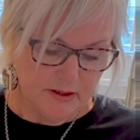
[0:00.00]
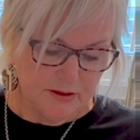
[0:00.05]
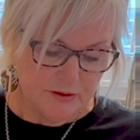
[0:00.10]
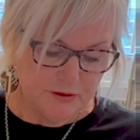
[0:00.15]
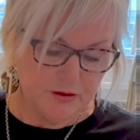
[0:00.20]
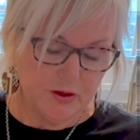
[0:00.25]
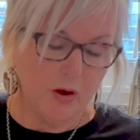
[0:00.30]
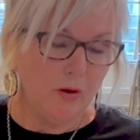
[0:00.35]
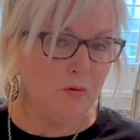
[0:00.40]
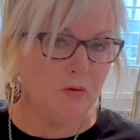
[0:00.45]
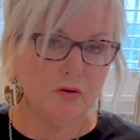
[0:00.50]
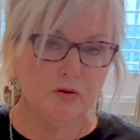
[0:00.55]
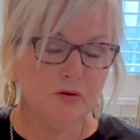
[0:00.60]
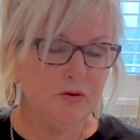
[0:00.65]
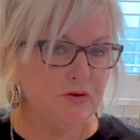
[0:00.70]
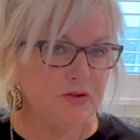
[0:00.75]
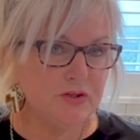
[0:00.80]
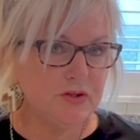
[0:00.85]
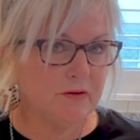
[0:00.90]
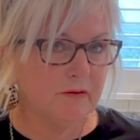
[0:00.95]
don't
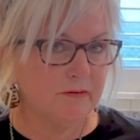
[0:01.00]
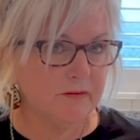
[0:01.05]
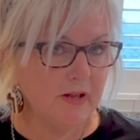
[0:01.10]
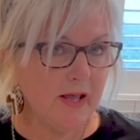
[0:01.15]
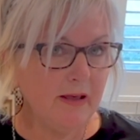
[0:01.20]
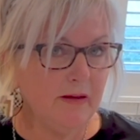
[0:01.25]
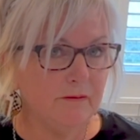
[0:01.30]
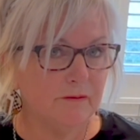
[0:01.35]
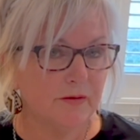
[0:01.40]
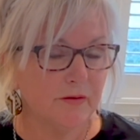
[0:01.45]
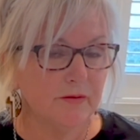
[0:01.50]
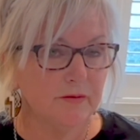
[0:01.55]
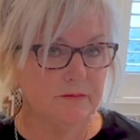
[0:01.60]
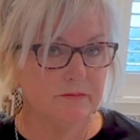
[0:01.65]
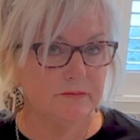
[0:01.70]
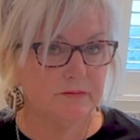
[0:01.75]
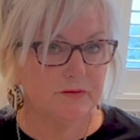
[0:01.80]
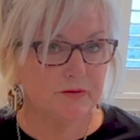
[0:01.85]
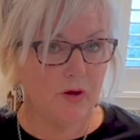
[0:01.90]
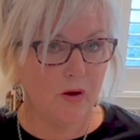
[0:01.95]
lose your flavor,
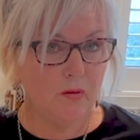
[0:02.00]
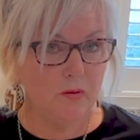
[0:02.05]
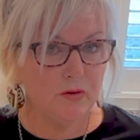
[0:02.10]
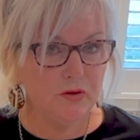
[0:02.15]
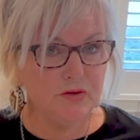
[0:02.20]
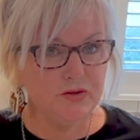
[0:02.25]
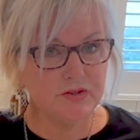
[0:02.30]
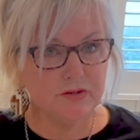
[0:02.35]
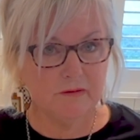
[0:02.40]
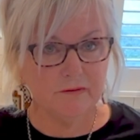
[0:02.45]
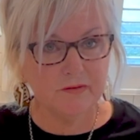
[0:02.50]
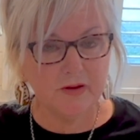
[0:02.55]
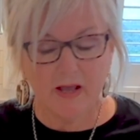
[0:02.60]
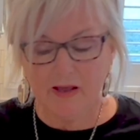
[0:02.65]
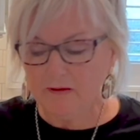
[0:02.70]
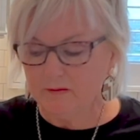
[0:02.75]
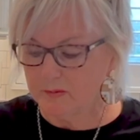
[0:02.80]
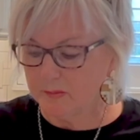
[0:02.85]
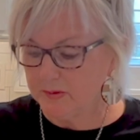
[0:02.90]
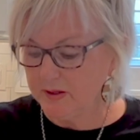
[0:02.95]

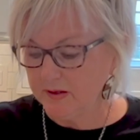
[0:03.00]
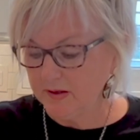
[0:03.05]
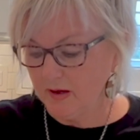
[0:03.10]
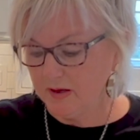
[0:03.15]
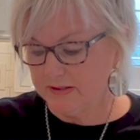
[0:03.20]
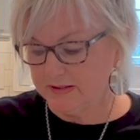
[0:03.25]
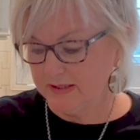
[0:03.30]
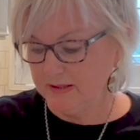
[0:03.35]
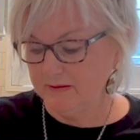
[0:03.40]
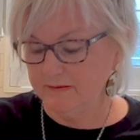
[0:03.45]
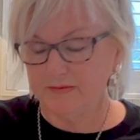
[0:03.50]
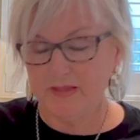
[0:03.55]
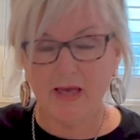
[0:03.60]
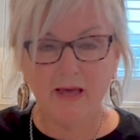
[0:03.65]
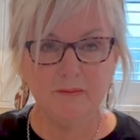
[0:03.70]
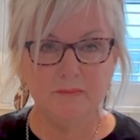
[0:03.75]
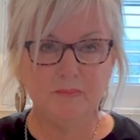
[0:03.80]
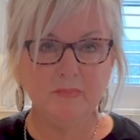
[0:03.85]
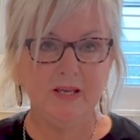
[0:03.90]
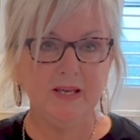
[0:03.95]
because if
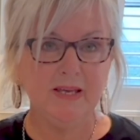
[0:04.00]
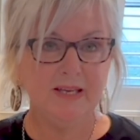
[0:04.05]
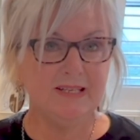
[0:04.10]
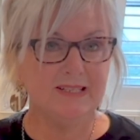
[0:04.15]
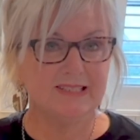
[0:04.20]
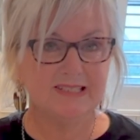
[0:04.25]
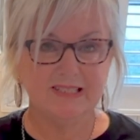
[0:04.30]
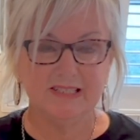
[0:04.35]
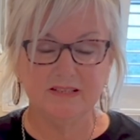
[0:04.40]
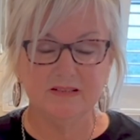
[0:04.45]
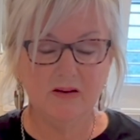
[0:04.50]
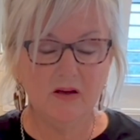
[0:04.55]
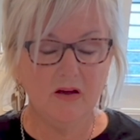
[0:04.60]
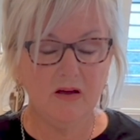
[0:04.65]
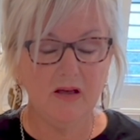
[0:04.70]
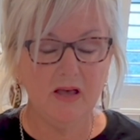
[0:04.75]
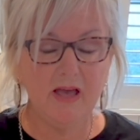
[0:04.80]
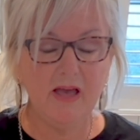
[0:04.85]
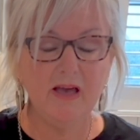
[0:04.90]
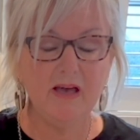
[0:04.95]
that meat did
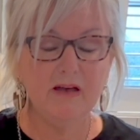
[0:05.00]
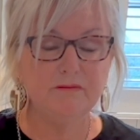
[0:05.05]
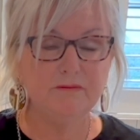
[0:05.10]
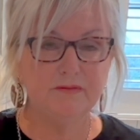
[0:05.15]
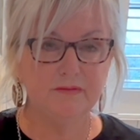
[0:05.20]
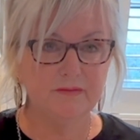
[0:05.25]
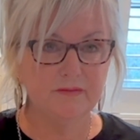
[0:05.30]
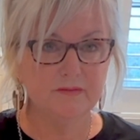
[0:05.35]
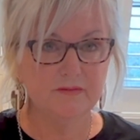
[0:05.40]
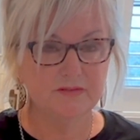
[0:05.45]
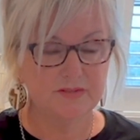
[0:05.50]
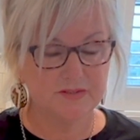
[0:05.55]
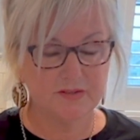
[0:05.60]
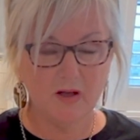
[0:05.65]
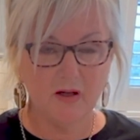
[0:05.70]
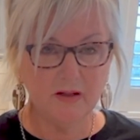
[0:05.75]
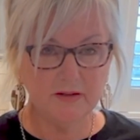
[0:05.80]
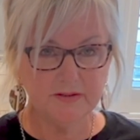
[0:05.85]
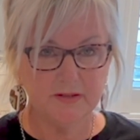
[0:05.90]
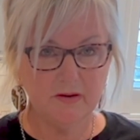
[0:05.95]
not have
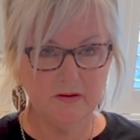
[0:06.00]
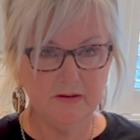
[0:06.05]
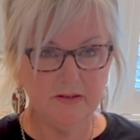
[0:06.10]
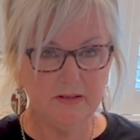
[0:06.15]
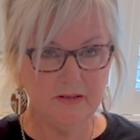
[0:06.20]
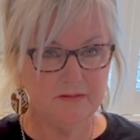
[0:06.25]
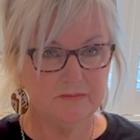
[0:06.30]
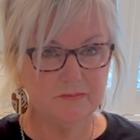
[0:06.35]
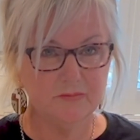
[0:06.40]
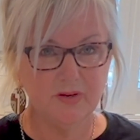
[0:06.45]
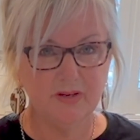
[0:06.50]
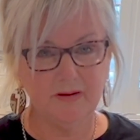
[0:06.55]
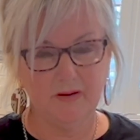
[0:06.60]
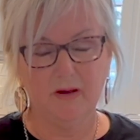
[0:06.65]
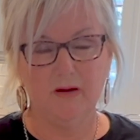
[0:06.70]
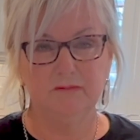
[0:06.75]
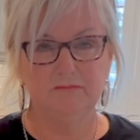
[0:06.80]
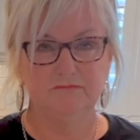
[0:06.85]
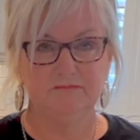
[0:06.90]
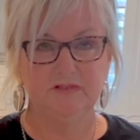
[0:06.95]
salt on it, we'd
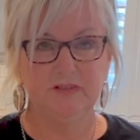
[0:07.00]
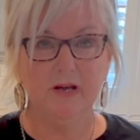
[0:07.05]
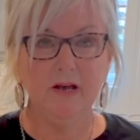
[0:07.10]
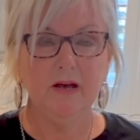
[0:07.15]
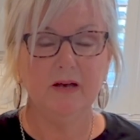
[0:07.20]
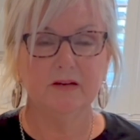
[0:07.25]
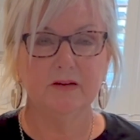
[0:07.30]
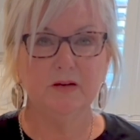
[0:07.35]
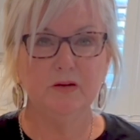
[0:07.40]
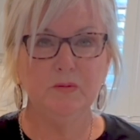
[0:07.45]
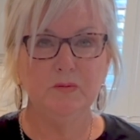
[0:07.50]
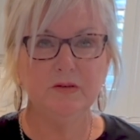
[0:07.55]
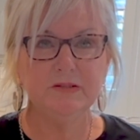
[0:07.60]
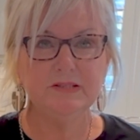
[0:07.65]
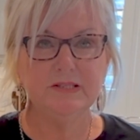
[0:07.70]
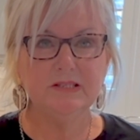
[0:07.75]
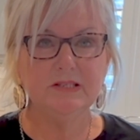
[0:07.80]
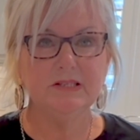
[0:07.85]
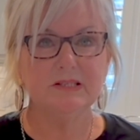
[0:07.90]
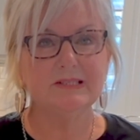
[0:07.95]
go, yuck, who
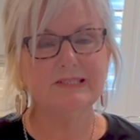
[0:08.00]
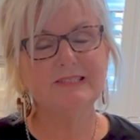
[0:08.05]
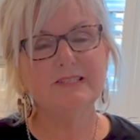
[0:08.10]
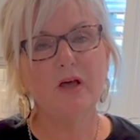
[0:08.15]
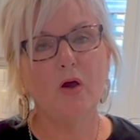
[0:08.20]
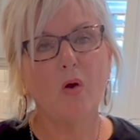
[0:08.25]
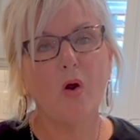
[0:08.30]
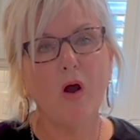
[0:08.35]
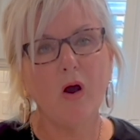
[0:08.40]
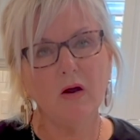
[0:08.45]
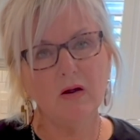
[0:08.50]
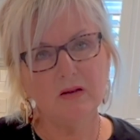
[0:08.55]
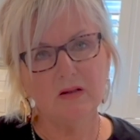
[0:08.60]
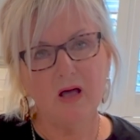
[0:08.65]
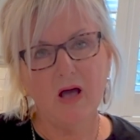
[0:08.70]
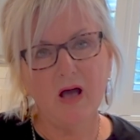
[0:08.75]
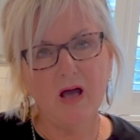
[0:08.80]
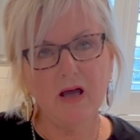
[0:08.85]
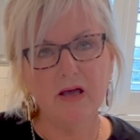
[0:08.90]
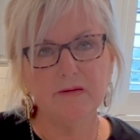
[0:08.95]
wants this? So our
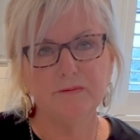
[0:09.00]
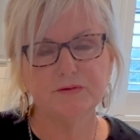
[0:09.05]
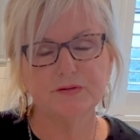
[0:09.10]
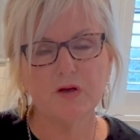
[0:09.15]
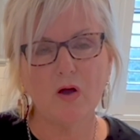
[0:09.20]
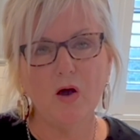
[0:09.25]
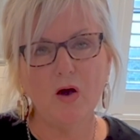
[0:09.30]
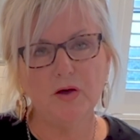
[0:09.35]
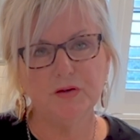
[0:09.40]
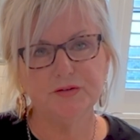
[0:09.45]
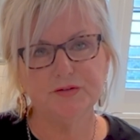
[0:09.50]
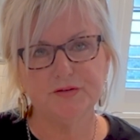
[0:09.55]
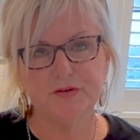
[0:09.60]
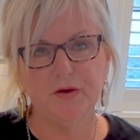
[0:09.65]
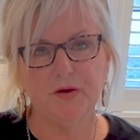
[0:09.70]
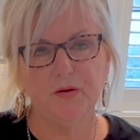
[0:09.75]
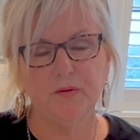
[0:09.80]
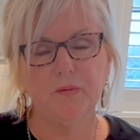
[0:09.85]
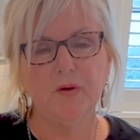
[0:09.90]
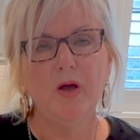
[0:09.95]
lives
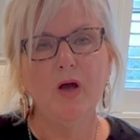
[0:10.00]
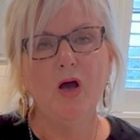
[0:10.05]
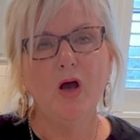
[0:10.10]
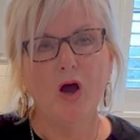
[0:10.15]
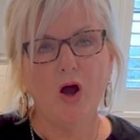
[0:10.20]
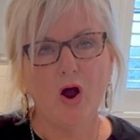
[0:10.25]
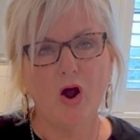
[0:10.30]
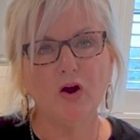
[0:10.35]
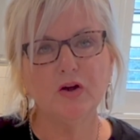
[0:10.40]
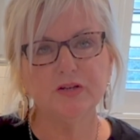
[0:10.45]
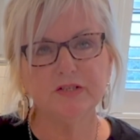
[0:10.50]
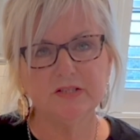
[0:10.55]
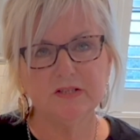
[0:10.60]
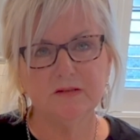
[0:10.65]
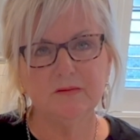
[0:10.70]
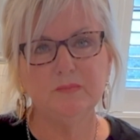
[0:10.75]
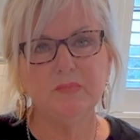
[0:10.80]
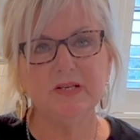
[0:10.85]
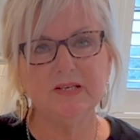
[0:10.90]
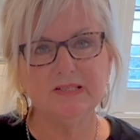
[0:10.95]
also are
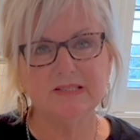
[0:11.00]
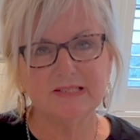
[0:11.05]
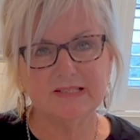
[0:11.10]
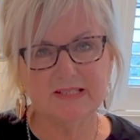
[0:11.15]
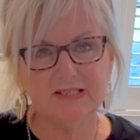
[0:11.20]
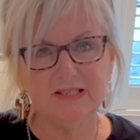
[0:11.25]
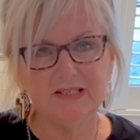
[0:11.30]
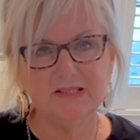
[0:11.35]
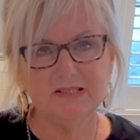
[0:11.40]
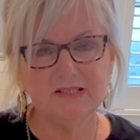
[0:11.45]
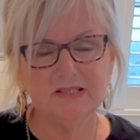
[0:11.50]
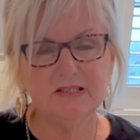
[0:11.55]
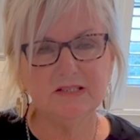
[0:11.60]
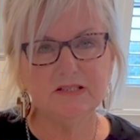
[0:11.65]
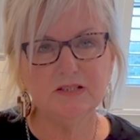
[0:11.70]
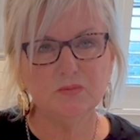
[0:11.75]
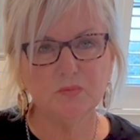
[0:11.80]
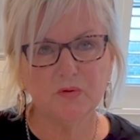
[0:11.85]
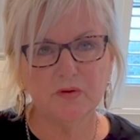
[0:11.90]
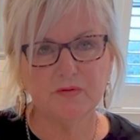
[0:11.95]
to be
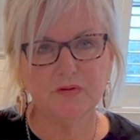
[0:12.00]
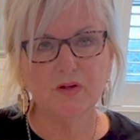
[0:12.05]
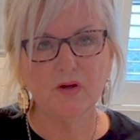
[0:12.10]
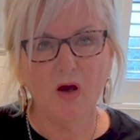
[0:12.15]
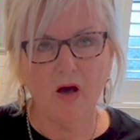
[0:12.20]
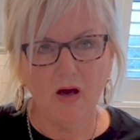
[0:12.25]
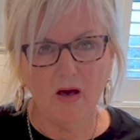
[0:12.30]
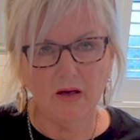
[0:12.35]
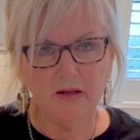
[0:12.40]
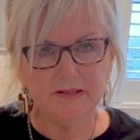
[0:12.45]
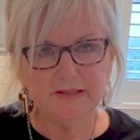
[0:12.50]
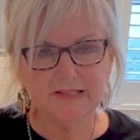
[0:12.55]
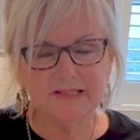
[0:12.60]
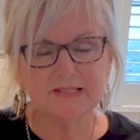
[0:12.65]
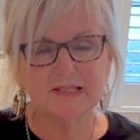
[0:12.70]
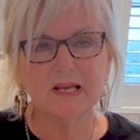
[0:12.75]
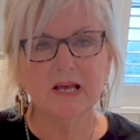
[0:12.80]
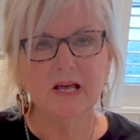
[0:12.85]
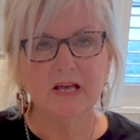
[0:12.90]
seasoned with God's